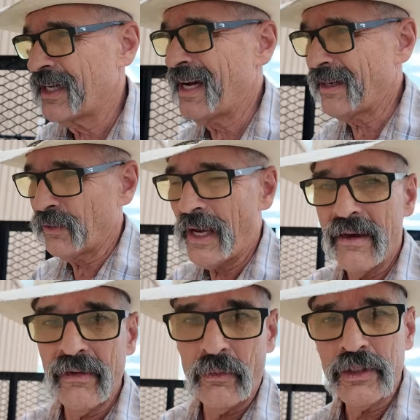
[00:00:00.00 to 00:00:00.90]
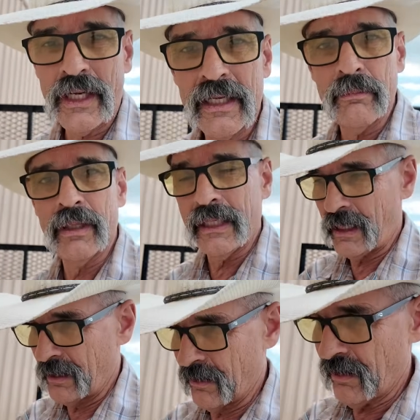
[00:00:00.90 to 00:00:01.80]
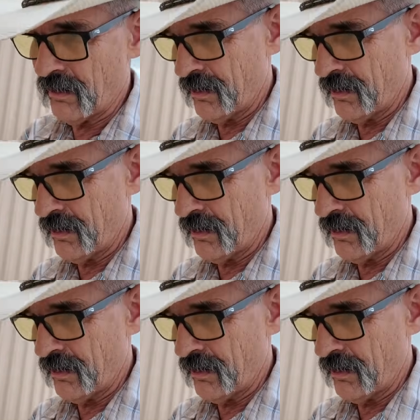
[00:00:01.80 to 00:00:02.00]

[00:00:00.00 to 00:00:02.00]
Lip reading: Now I wish I had a big hangar.